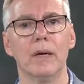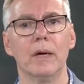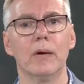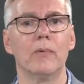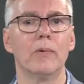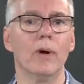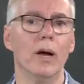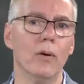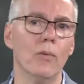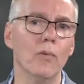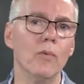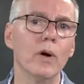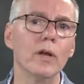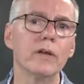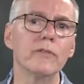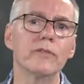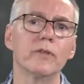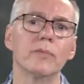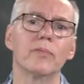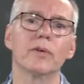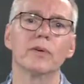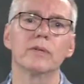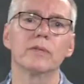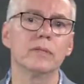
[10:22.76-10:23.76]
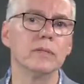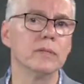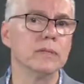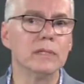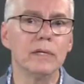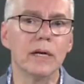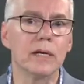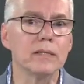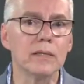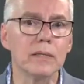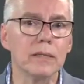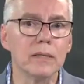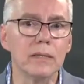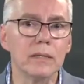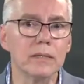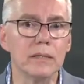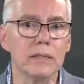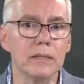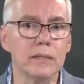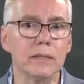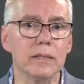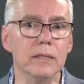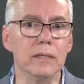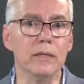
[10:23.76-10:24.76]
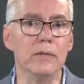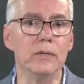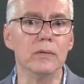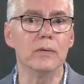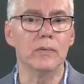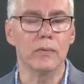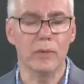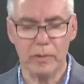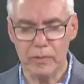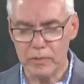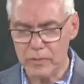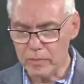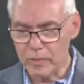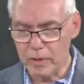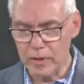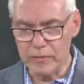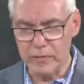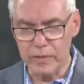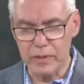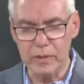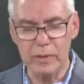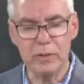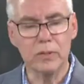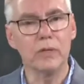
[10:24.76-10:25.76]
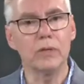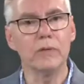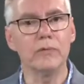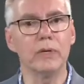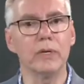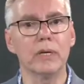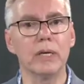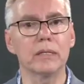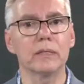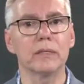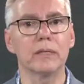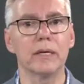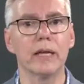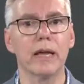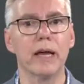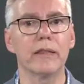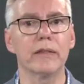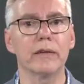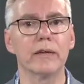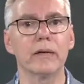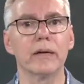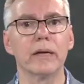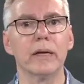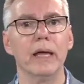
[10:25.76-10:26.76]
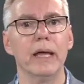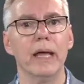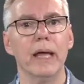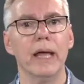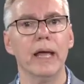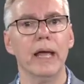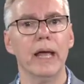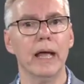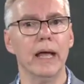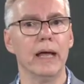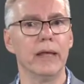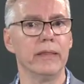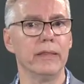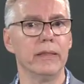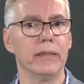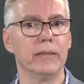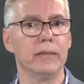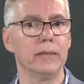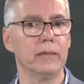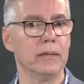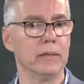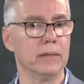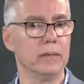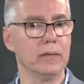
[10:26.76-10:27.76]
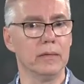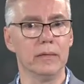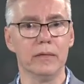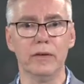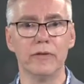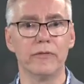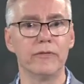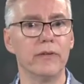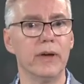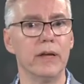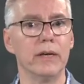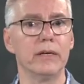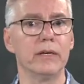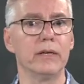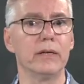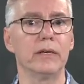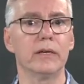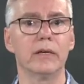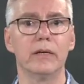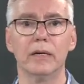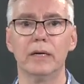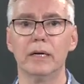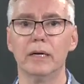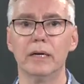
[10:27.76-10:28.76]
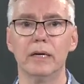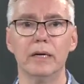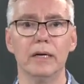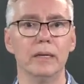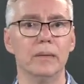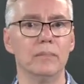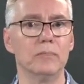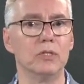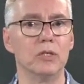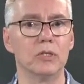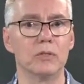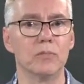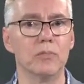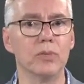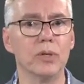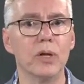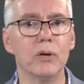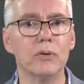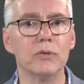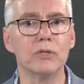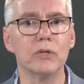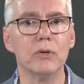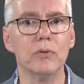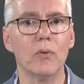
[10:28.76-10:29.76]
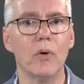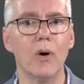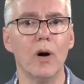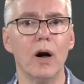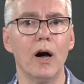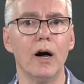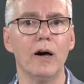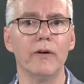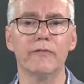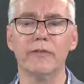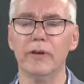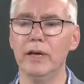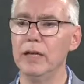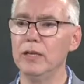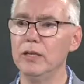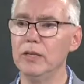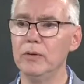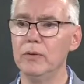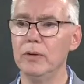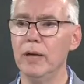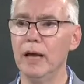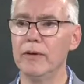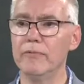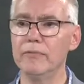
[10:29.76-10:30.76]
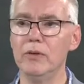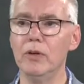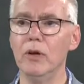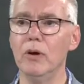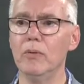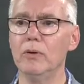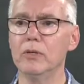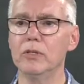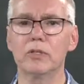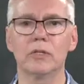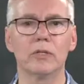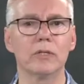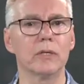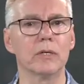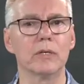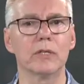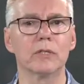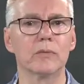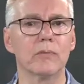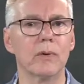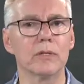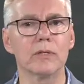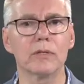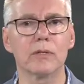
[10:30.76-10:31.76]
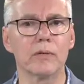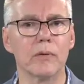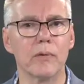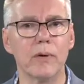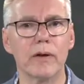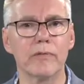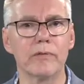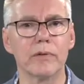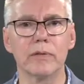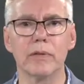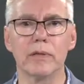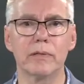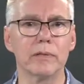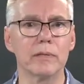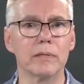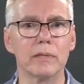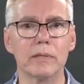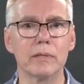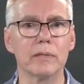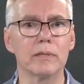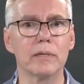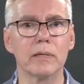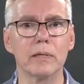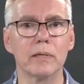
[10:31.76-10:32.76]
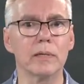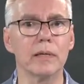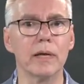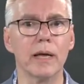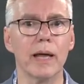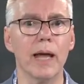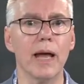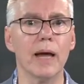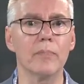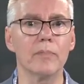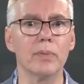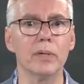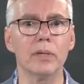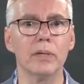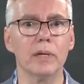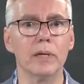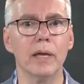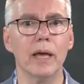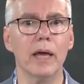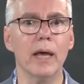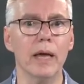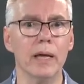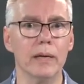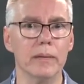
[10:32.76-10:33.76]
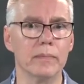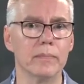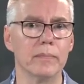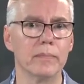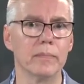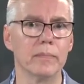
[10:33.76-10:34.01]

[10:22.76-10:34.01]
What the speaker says: Well, what if the person doesn't listen to you? What if the two of you get together and the offender just blows you off and you have no assurance whatsoever that this isn't going to happen again?